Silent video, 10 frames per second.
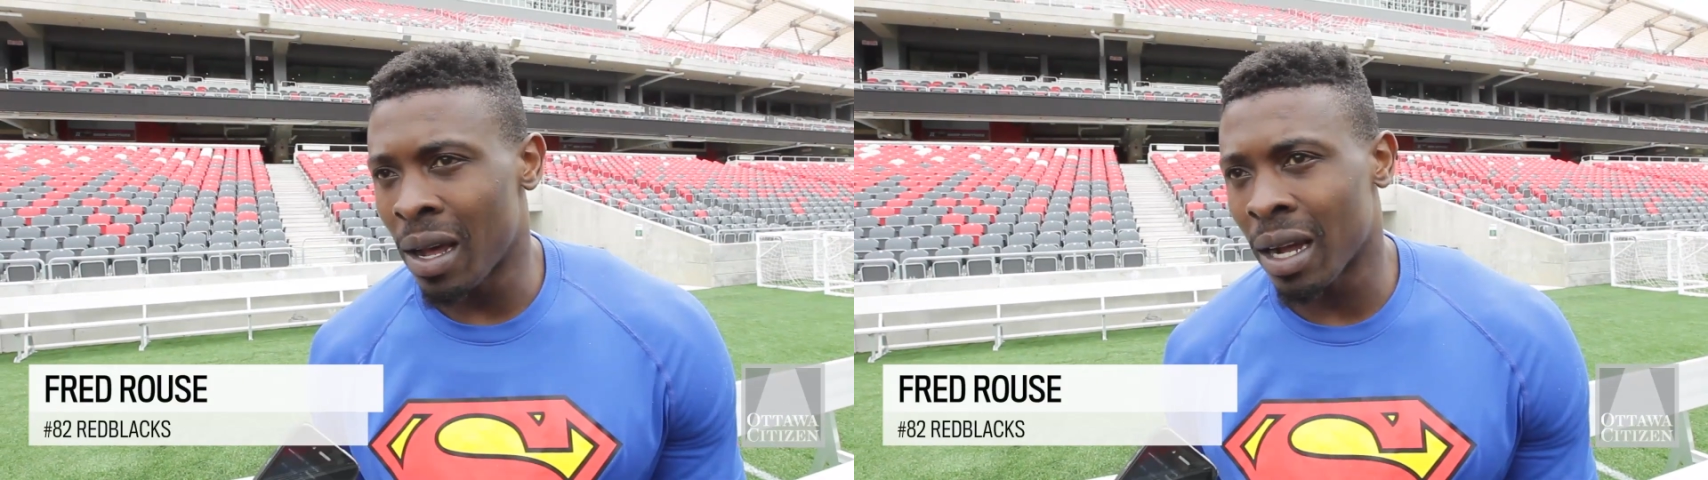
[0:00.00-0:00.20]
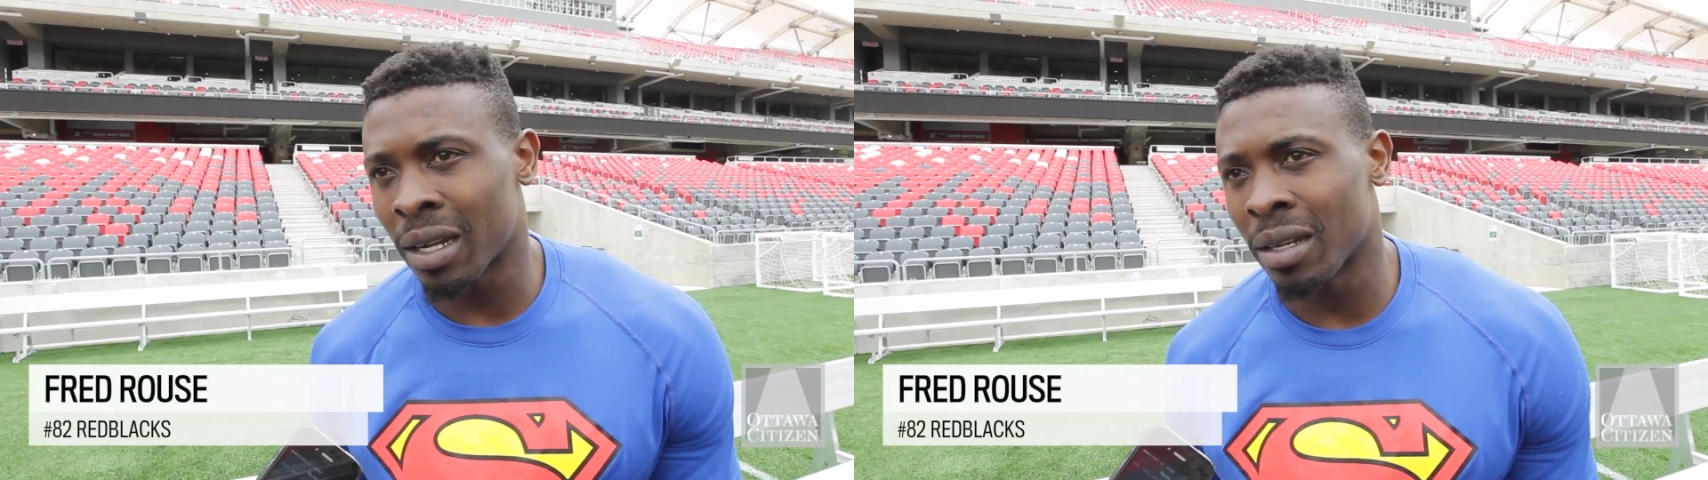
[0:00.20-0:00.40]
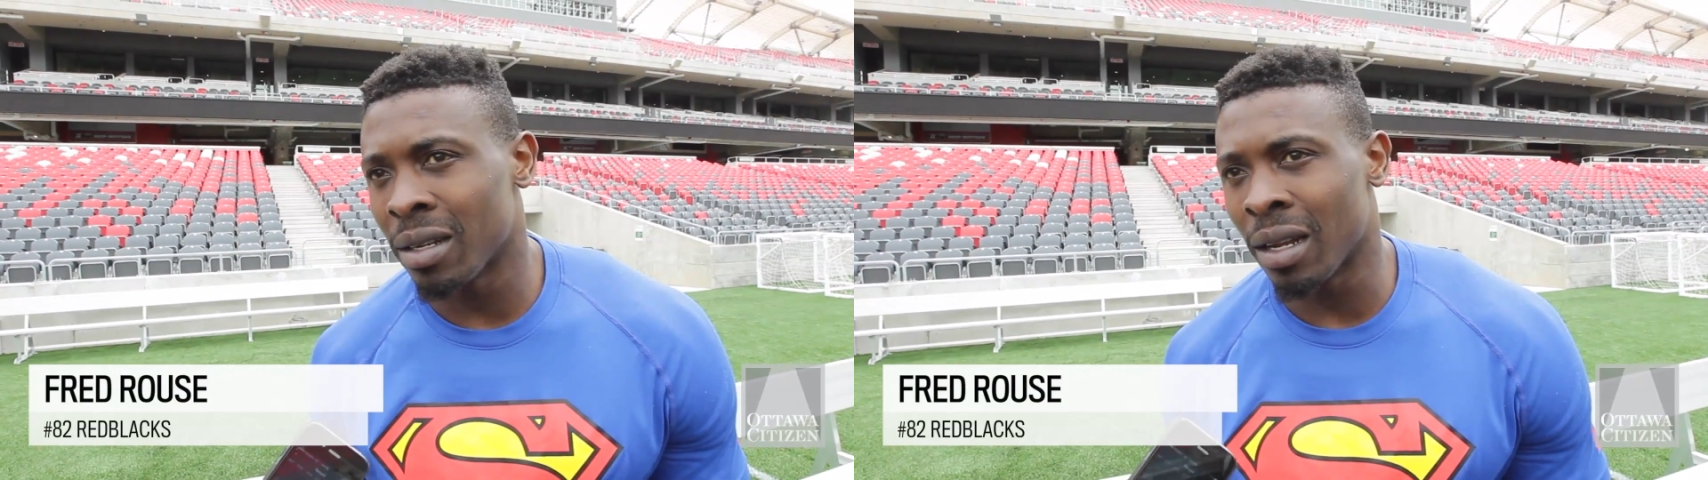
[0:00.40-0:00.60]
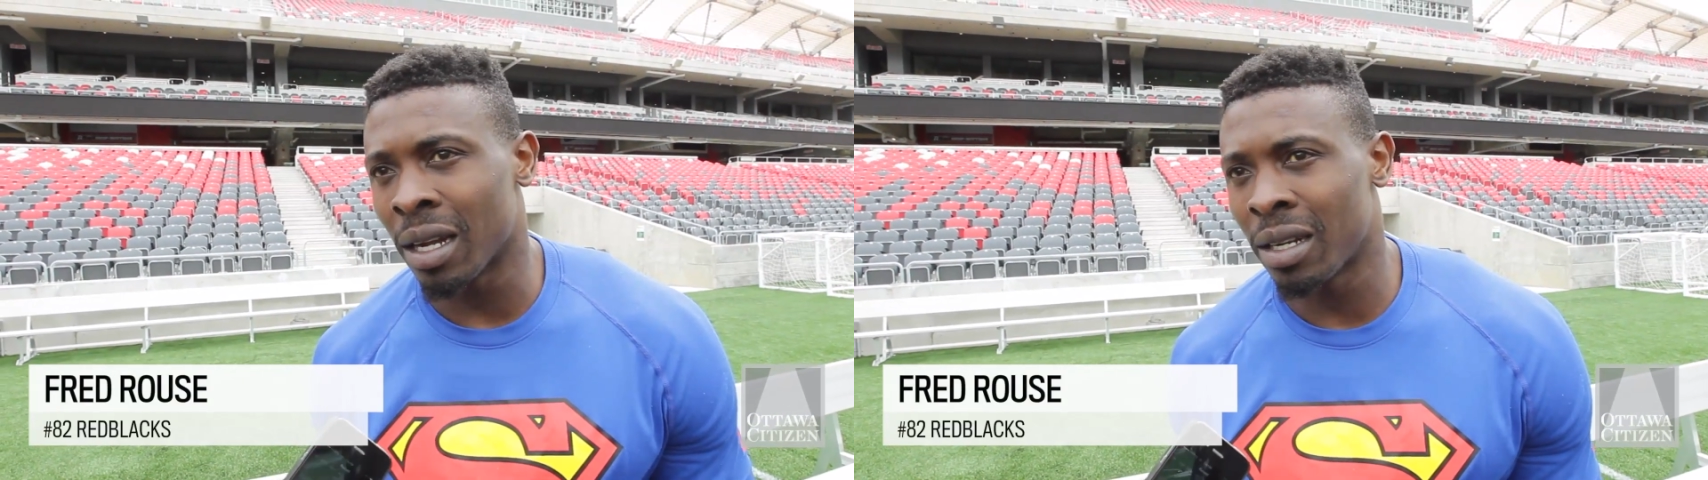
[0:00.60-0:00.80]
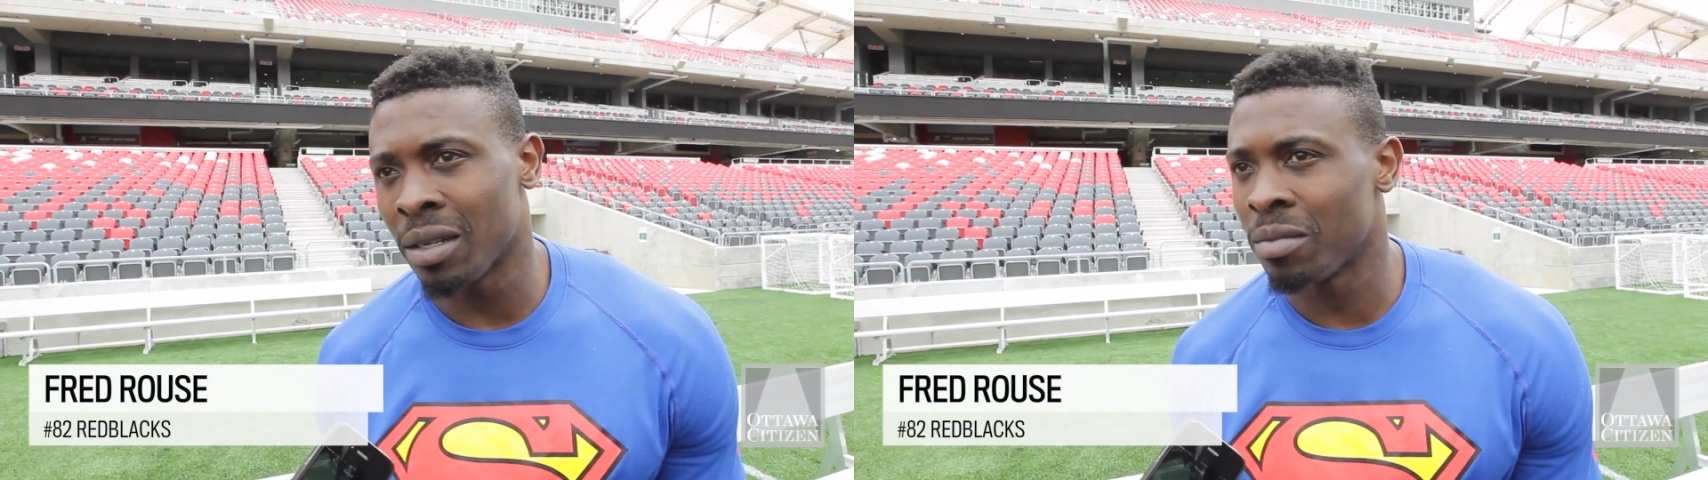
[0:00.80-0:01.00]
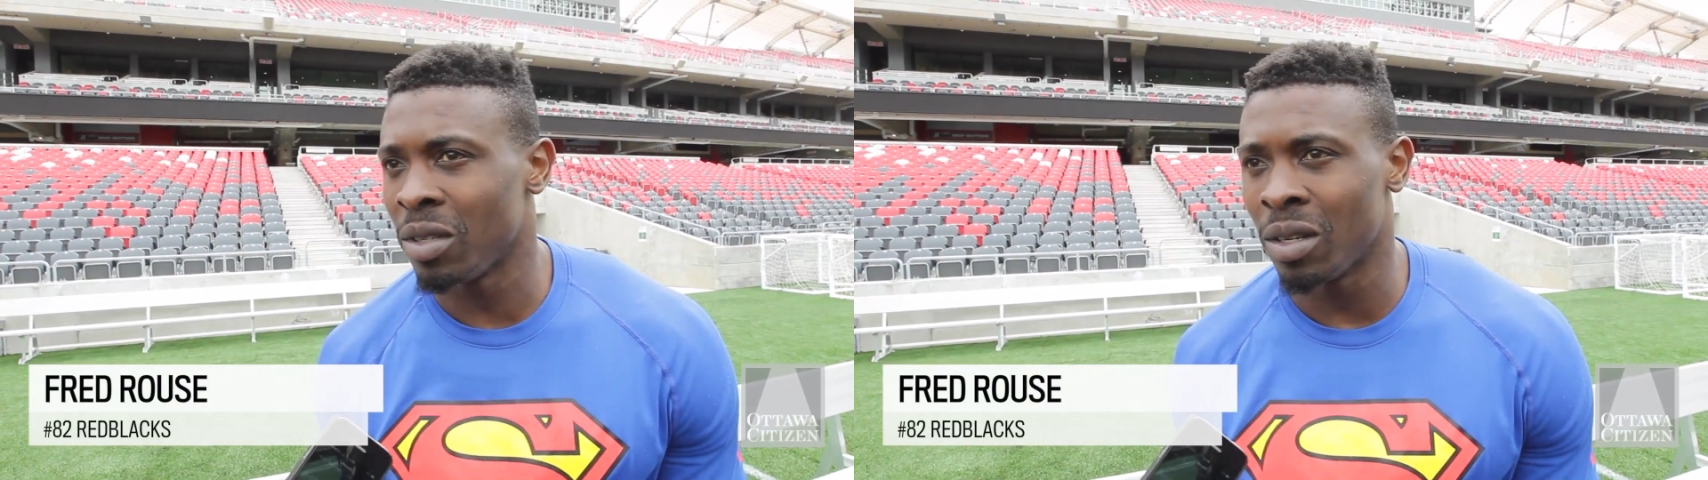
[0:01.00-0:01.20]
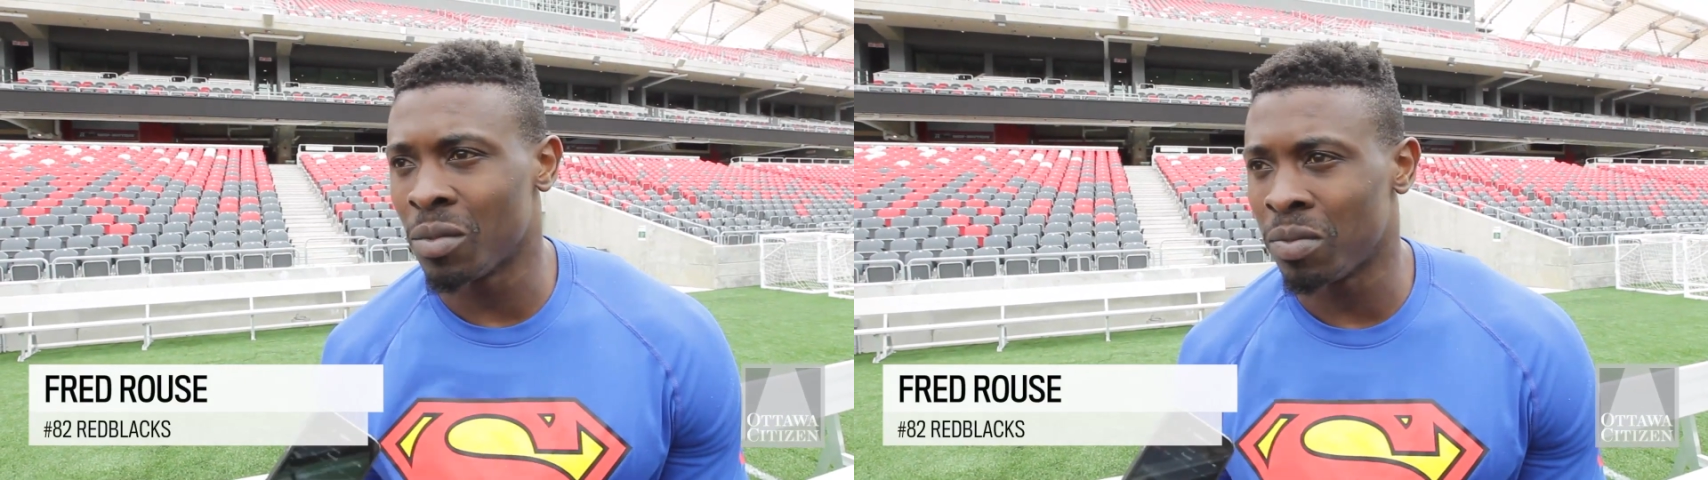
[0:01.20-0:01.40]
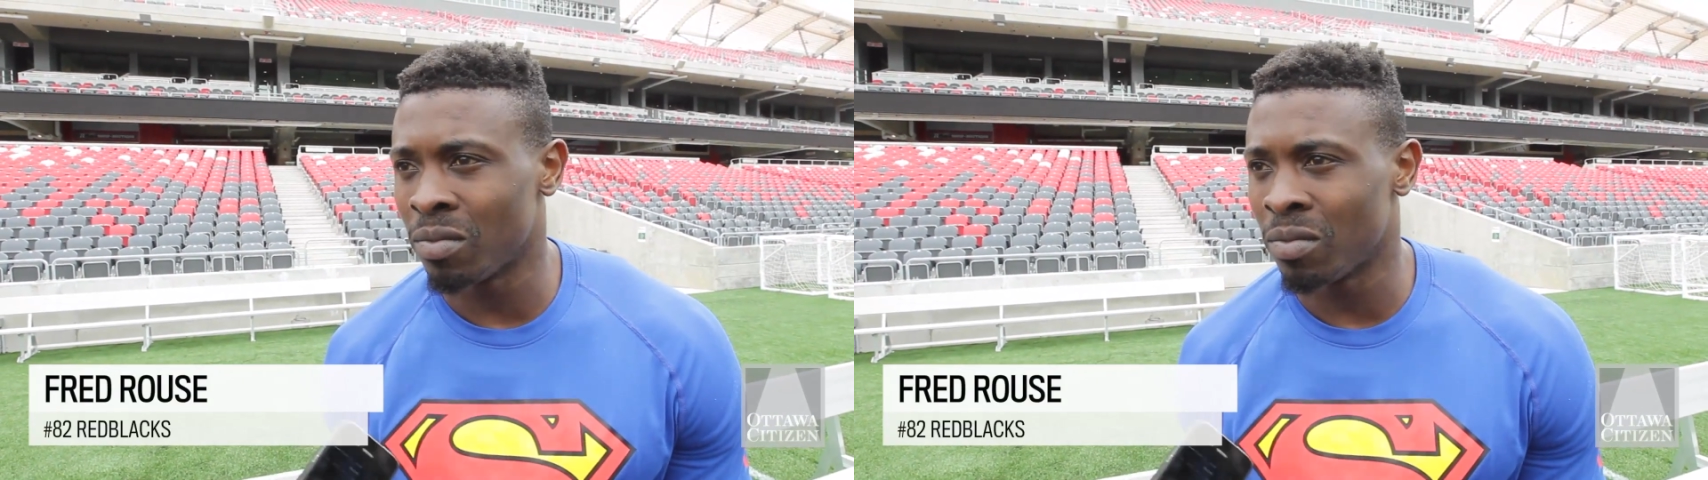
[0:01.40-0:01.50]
I can I couldn't you know